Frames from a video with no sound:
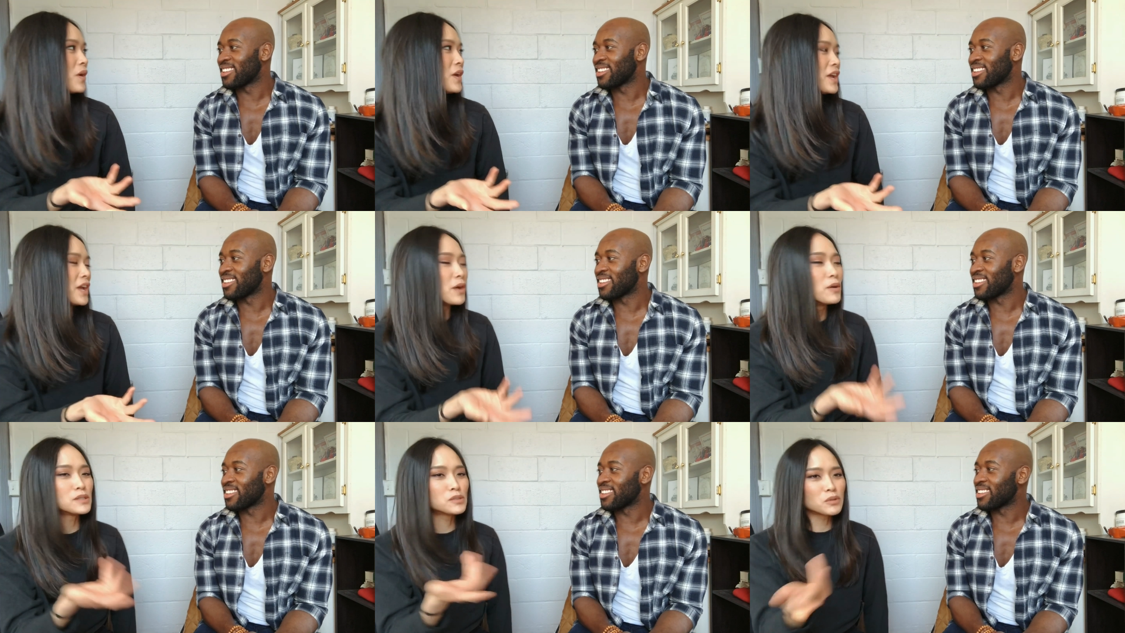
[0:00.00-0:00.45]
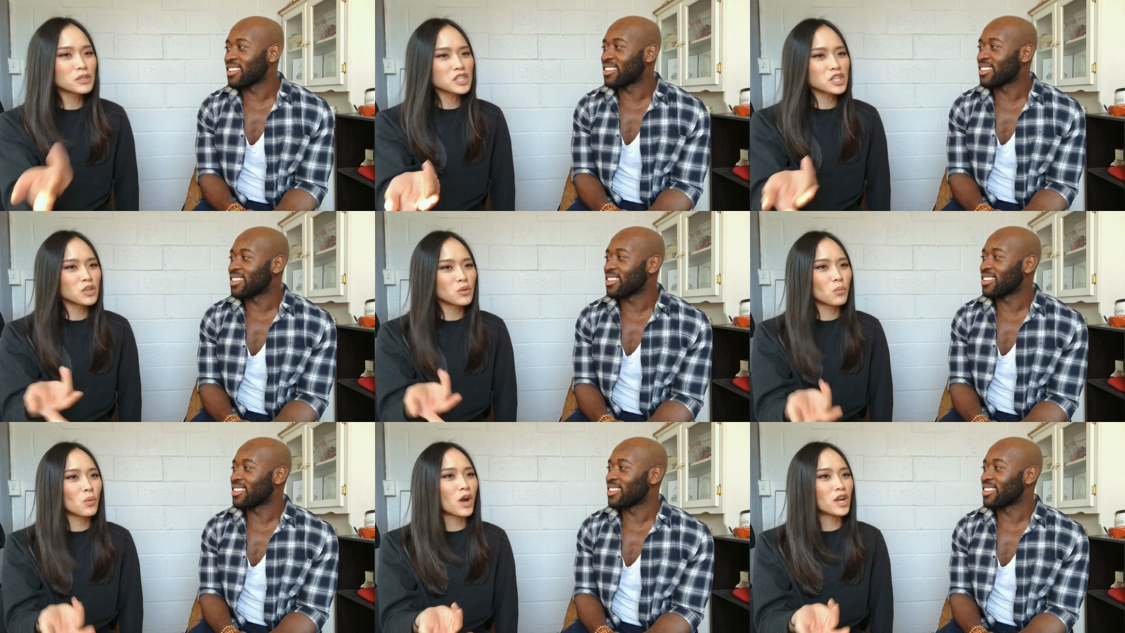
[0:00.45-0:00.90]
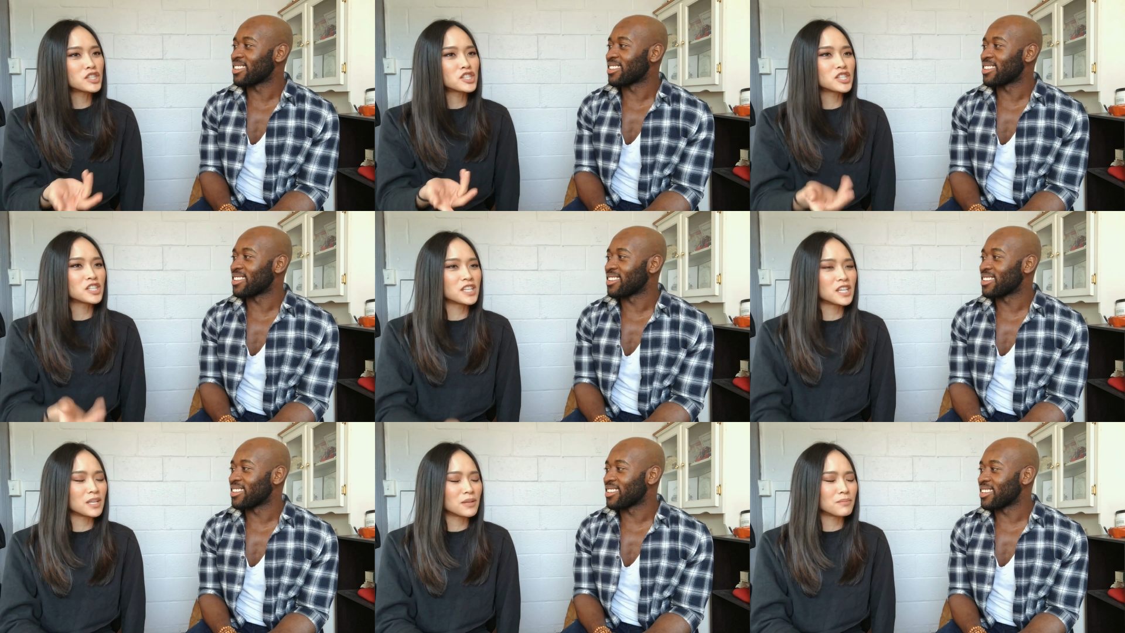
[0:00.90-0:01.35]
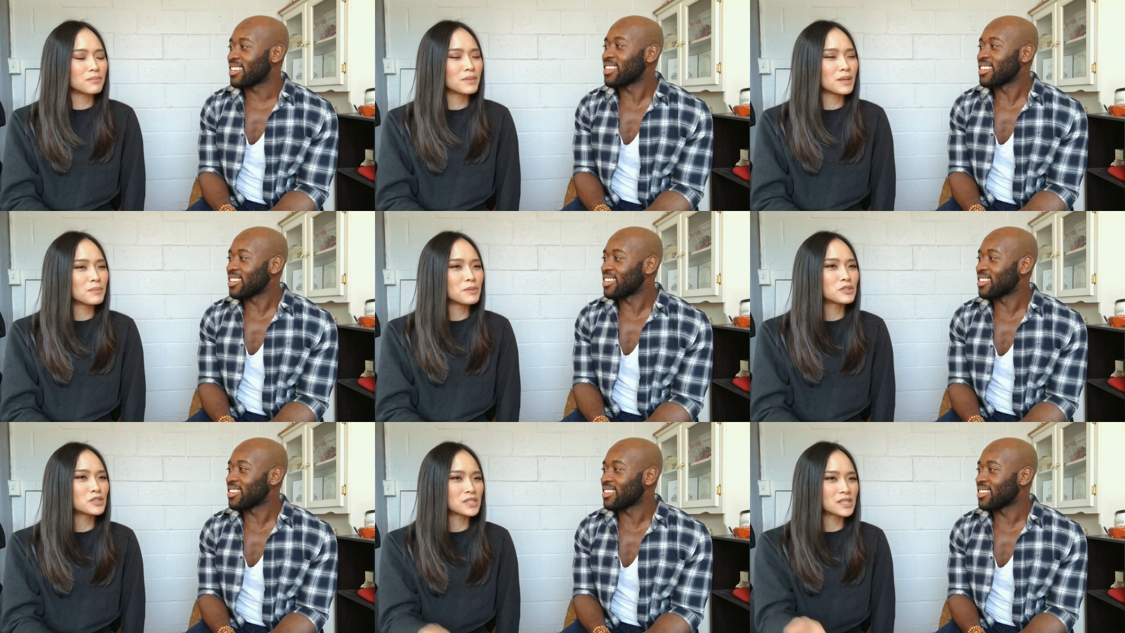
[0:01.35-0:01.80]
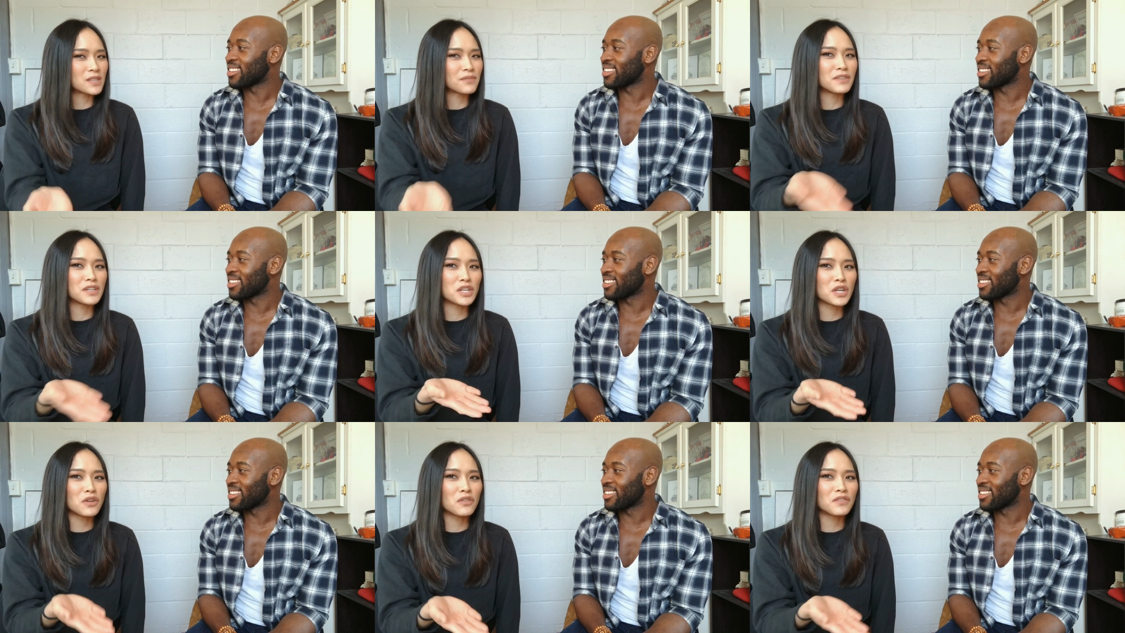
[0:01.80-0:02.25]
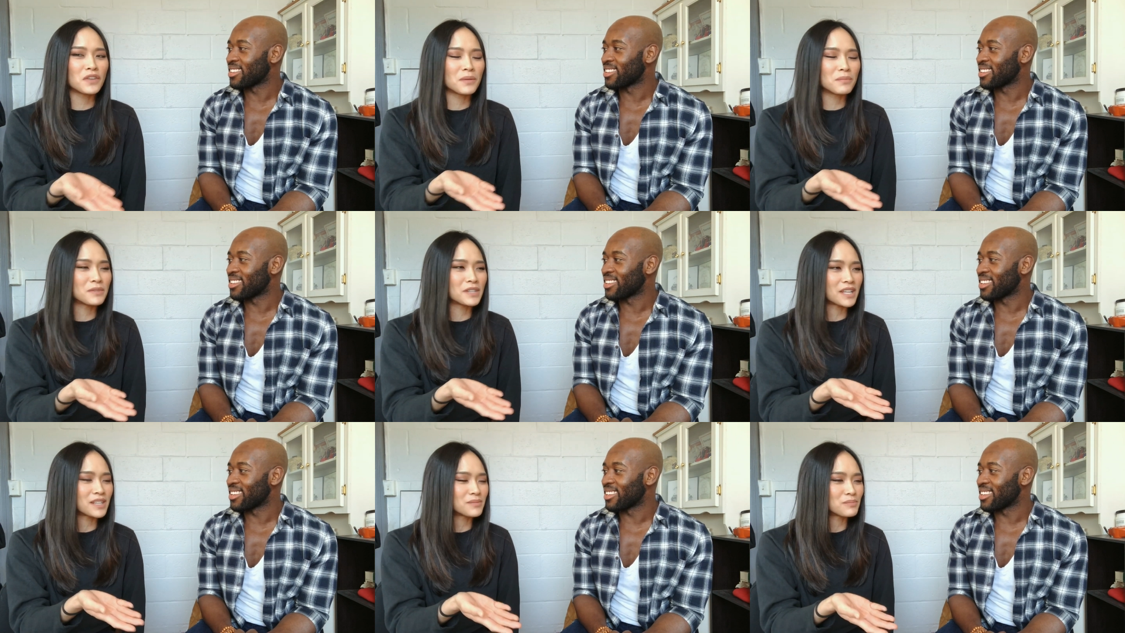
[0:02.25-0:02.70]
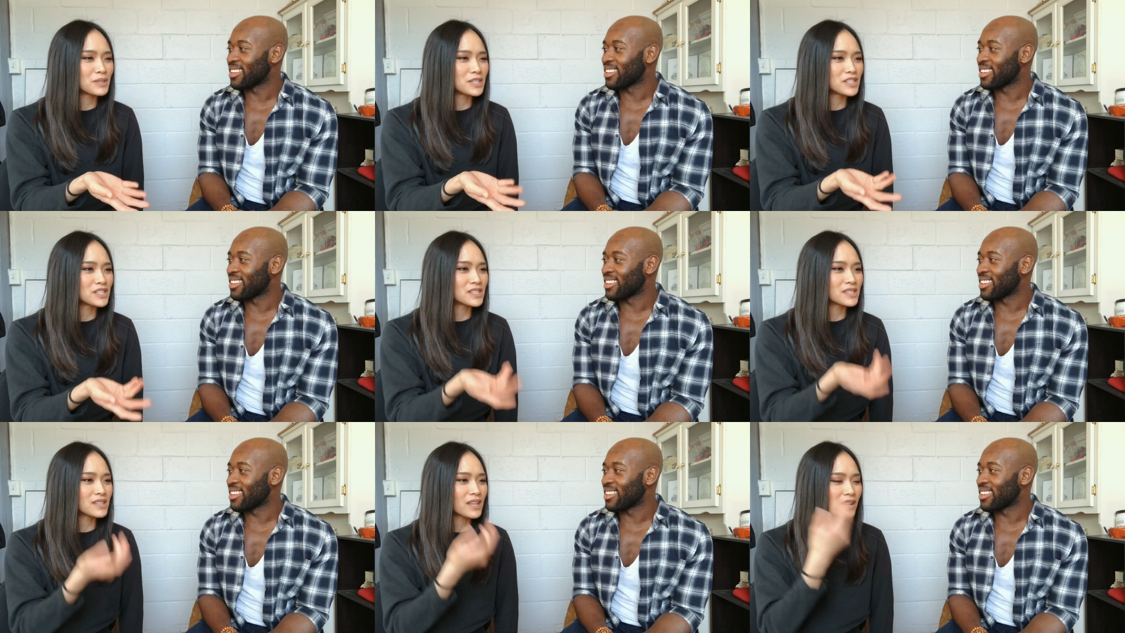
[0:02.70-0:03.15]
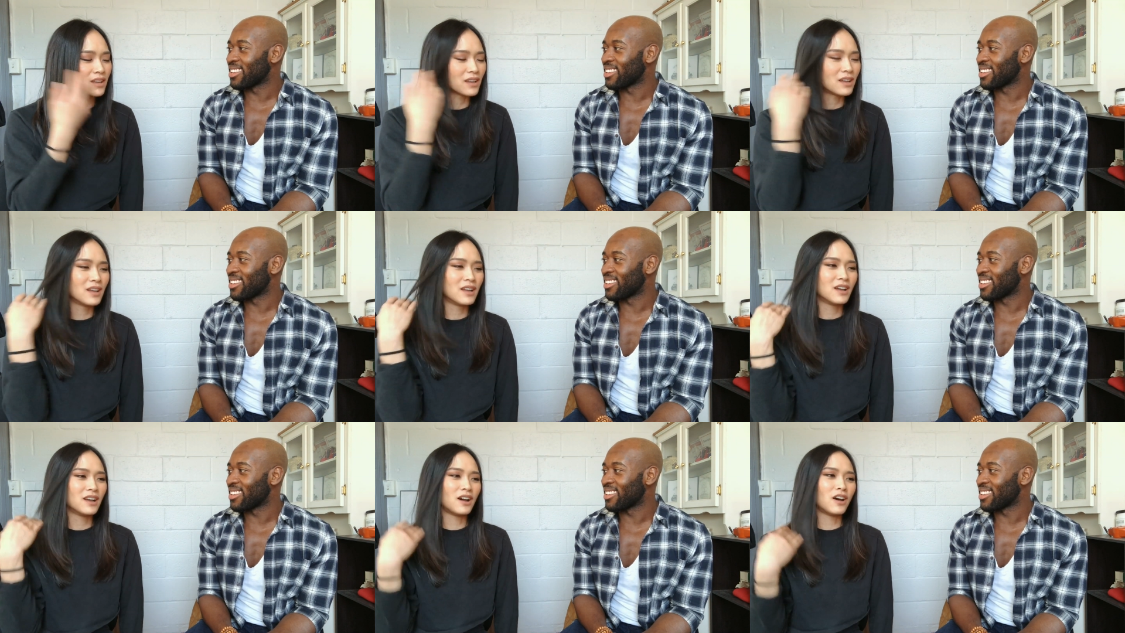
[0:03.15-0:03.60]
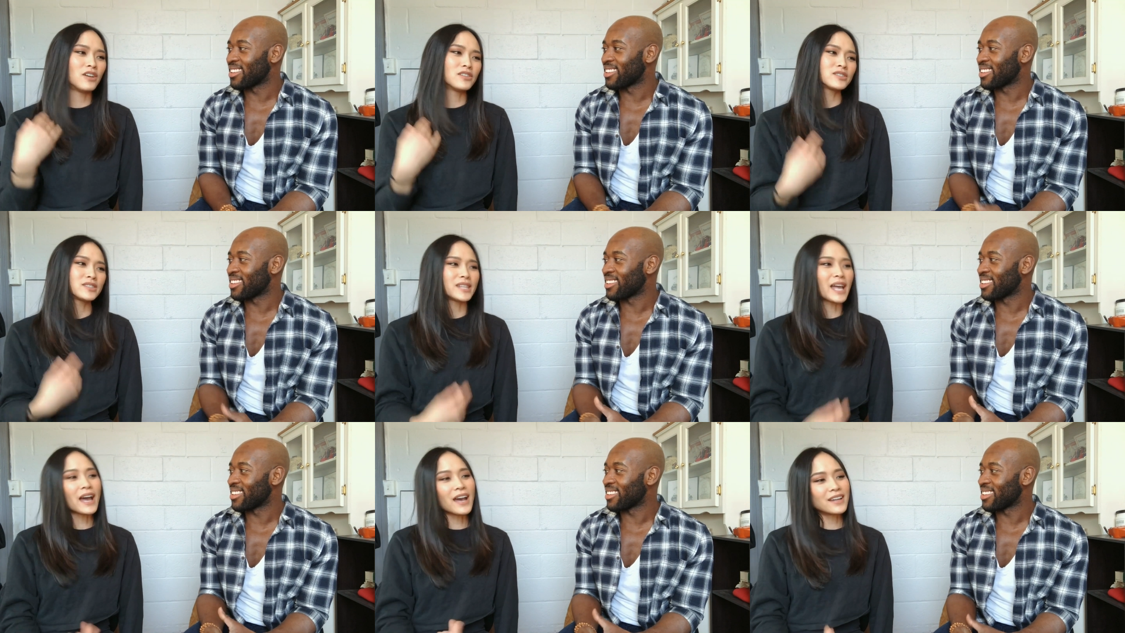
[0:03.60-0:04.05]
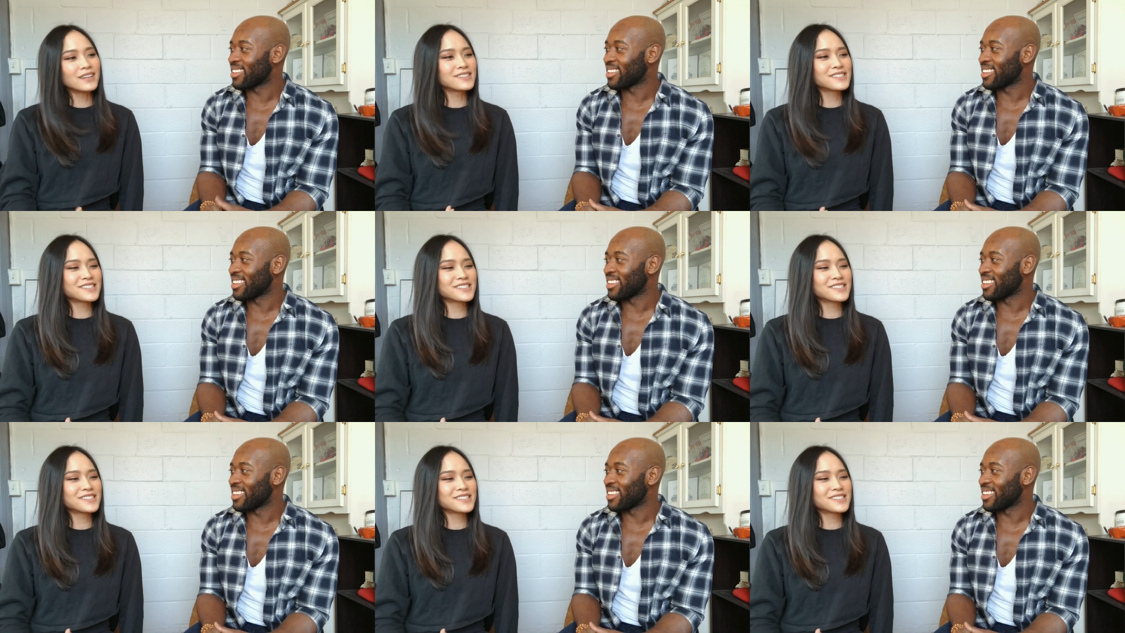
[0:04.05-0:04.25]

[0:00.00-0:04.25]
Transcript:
Speaker 1: It was really cute watching him. Maybe it's just the video of him like be just like all sad and